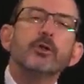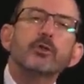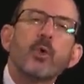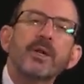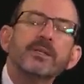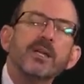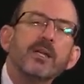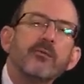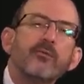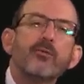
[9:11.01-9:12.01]

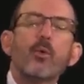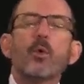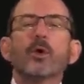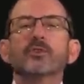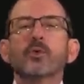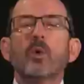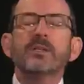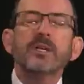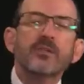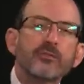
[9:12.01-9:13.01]
24,
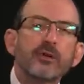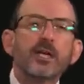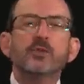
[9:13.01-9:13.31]
23,